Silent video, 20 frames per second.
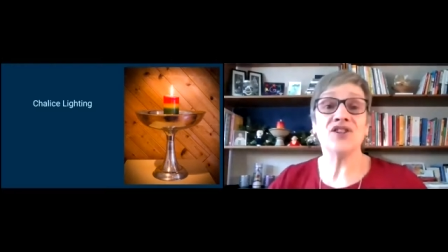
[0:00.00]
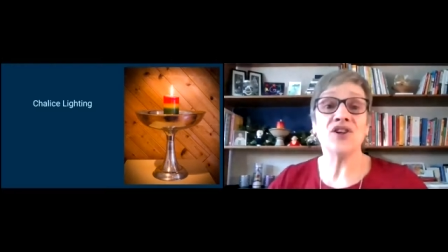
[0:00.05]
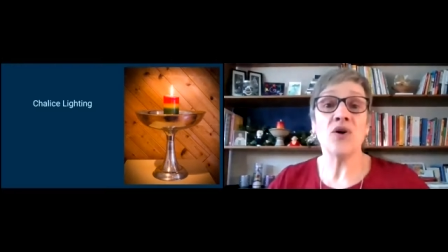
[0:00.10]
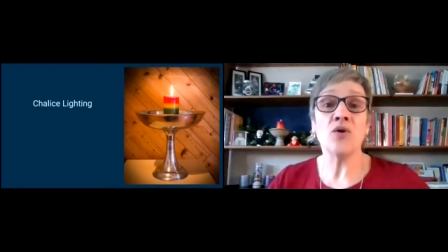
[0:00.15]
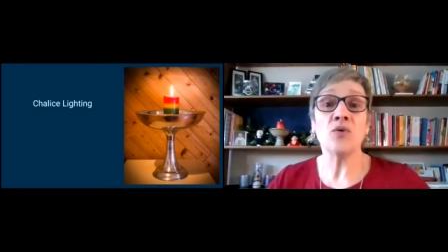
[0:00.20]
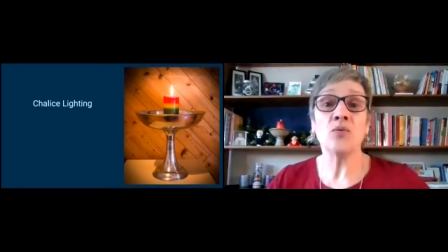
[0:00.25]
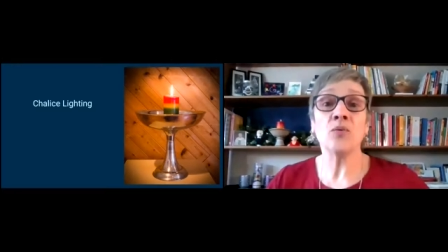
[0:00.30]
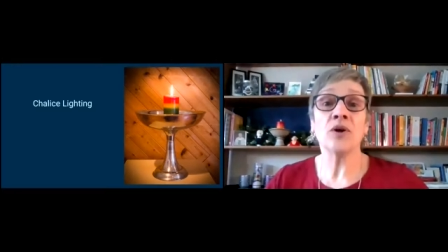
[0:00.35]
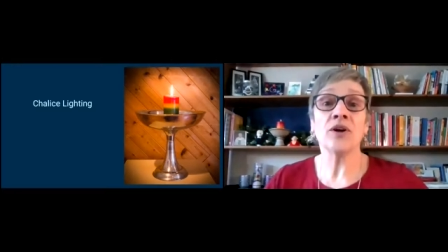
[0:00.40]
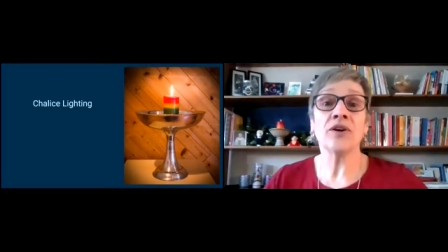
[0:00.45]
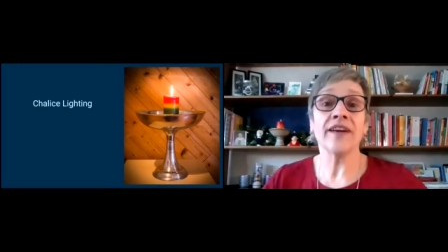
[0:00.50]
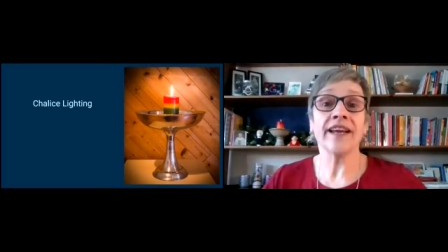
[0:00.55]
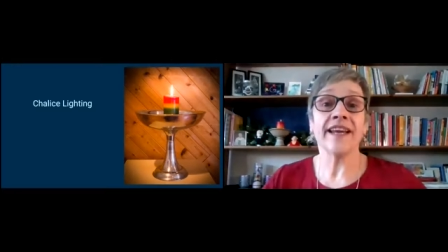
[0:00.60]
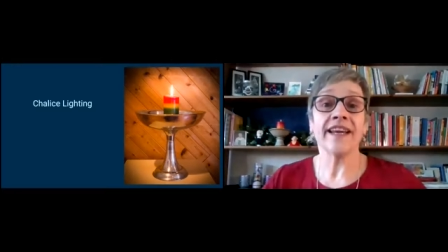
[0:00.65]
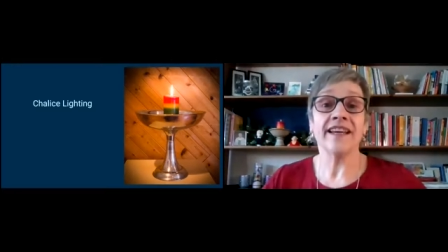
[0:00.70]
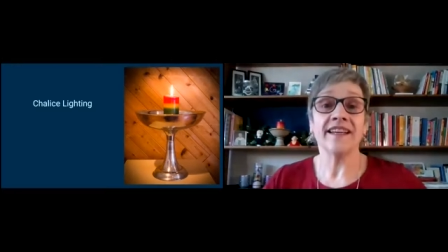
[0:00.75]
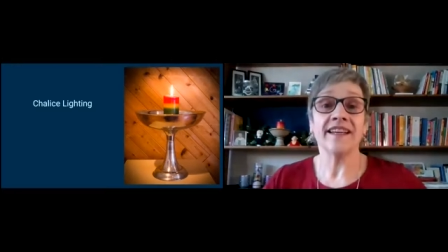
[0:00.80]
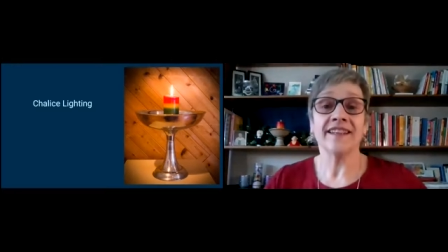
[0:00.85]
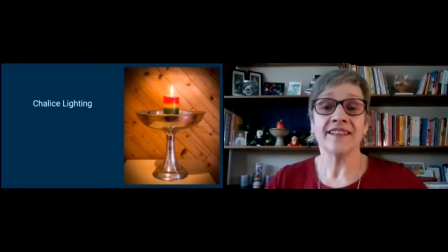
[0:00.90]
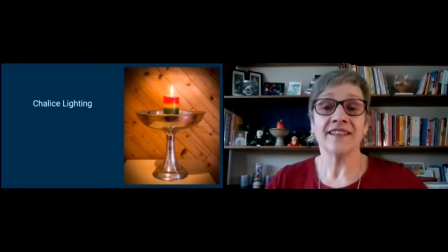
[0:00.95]
don't
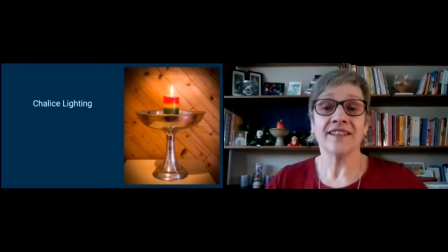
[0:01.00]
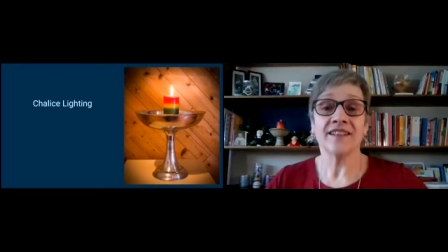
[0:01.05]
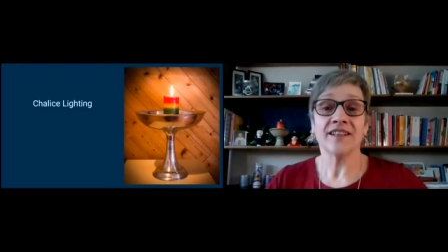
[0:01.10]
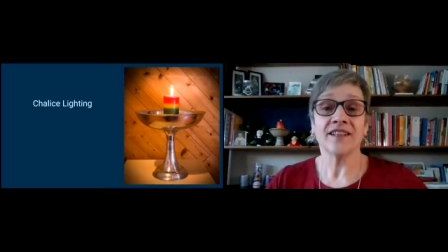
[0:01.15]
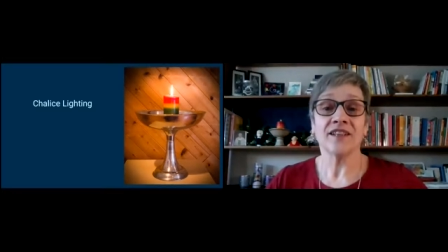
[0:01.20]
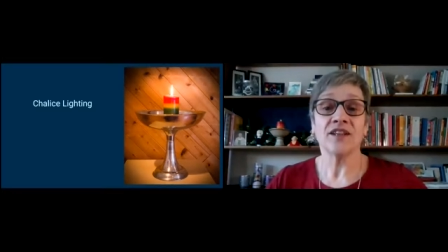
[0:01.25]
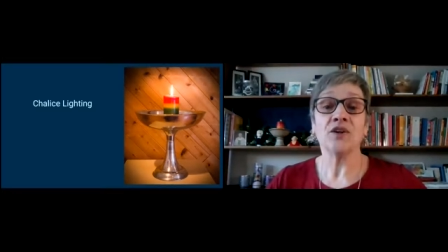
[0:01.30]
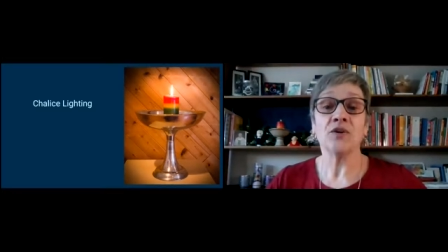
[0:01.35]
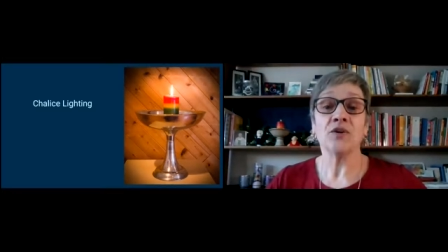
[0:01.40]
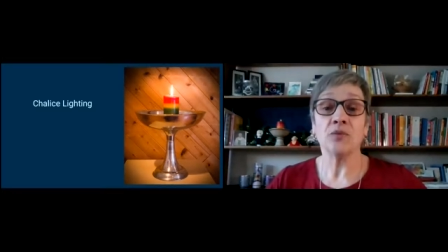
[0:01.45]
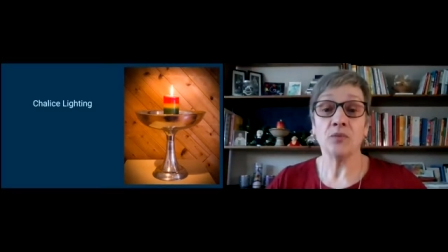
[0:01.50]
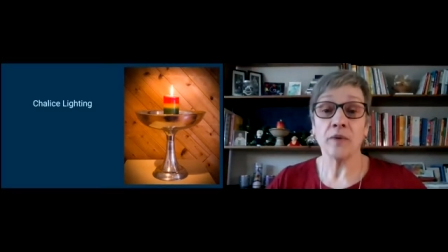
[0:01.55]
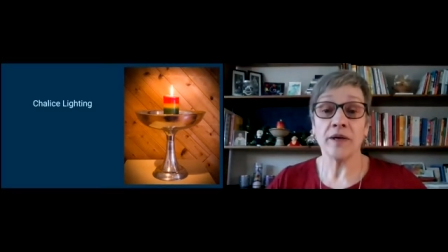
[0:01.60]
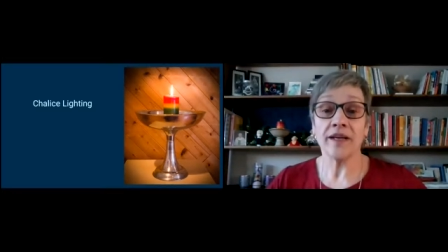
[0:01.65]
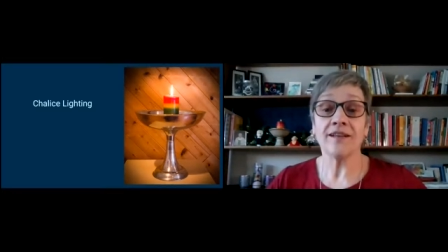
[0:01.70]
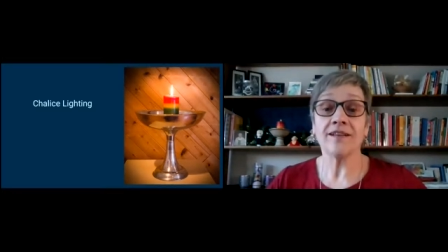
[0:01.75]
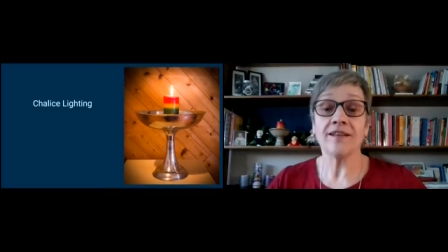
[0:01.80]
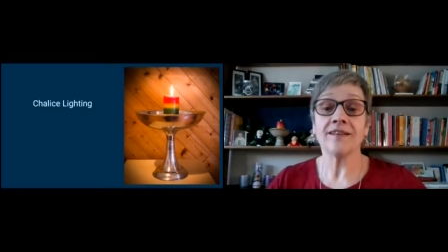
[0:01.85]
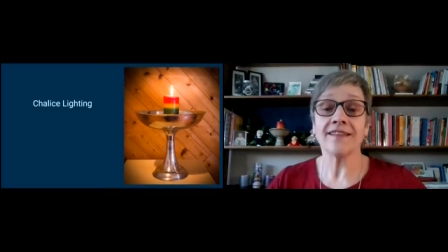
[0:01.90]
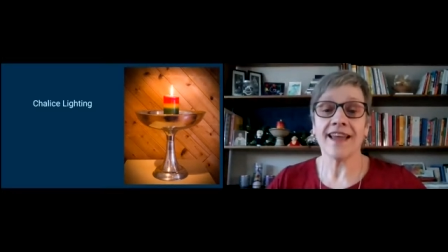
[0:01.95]
worry, you
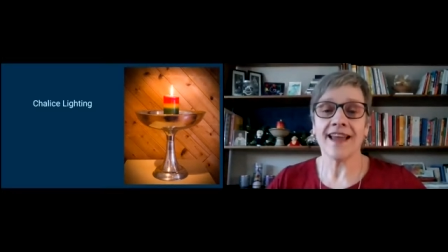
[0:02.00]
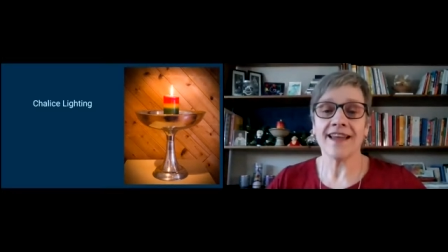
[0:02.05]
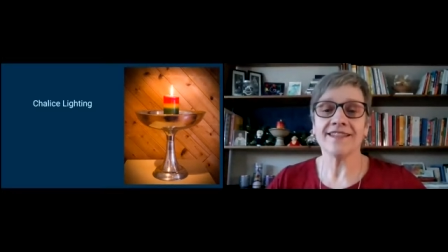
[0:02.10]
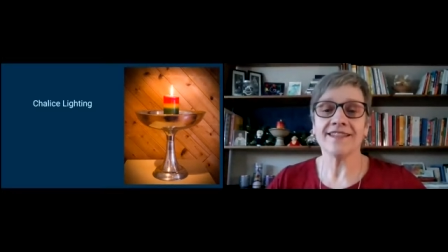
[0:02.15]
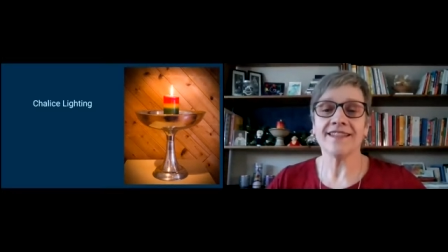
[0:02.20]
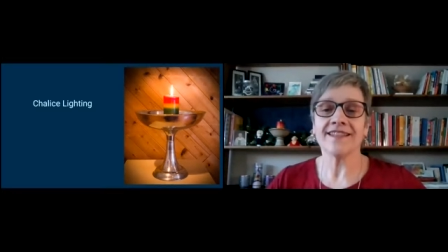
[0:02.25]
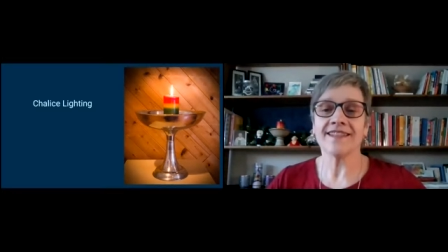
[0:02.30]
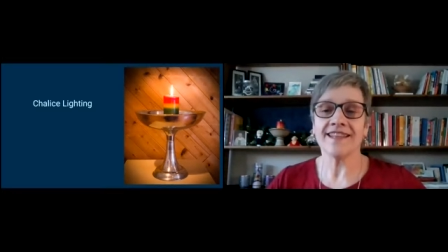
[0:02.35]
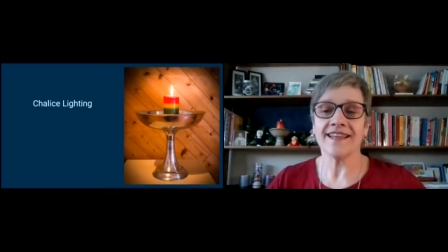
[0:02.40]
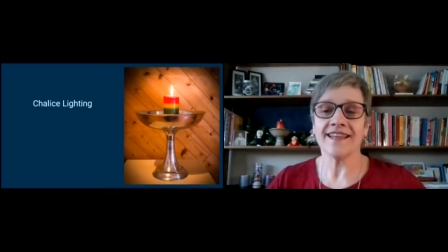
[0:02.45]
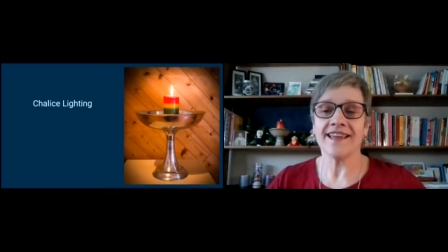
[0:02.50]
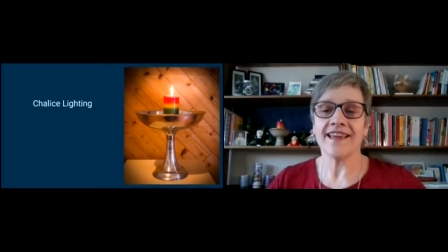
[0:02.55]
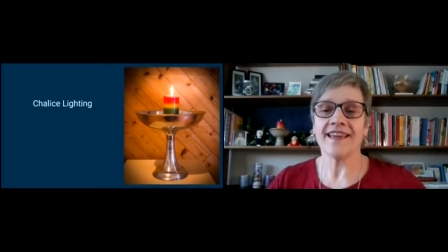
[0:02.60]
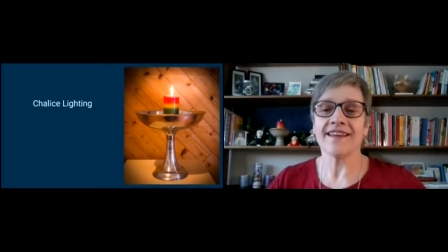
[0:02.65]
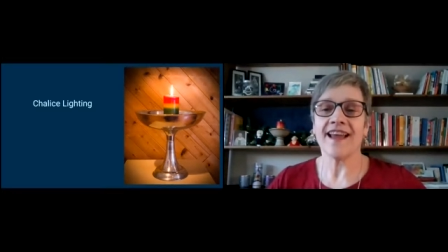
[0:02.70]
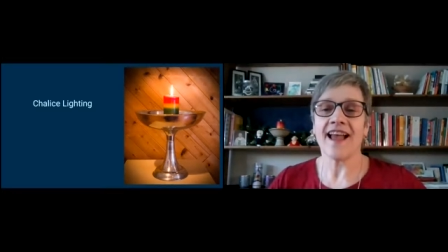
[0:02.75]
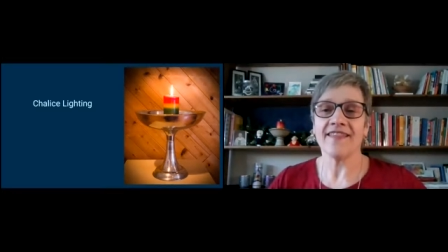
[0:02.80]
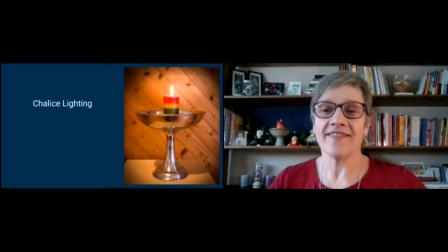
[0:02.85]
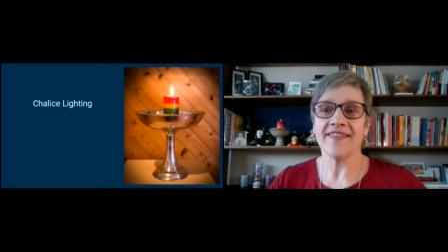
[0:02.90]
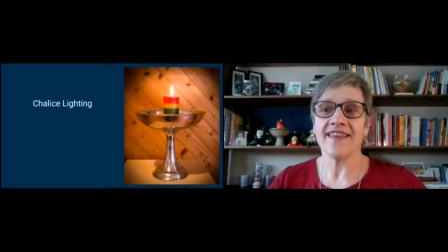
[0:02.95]
will get to sing it
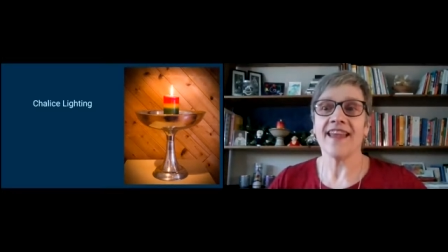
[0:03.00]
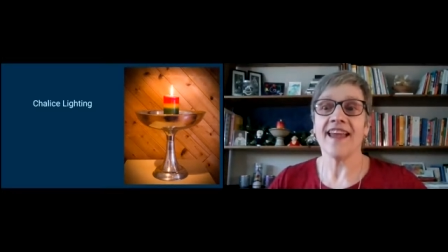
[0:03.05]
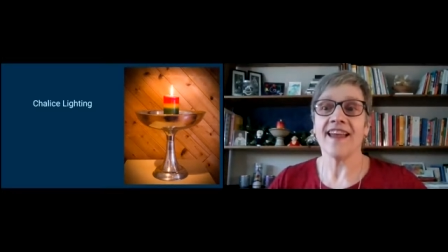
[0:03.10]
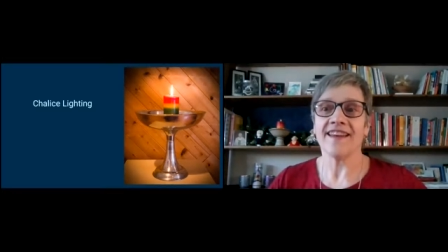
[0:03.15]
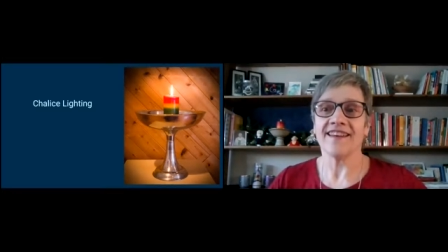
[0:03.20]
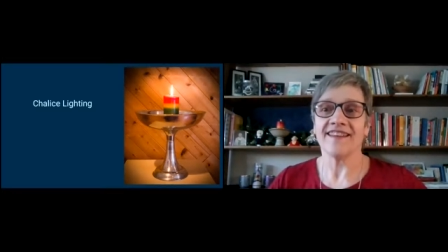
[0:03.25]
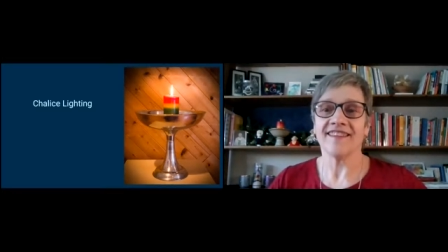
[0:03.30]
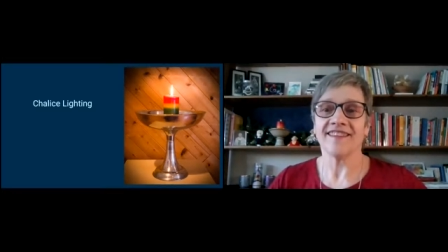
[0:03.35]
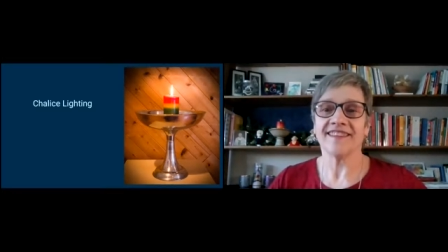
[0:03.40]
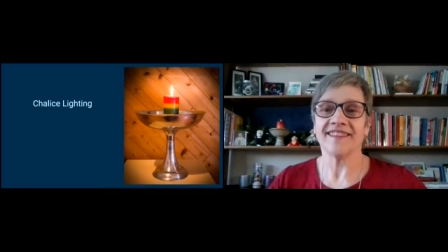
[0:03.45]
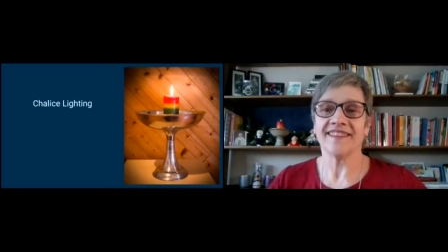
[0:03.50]
at the end.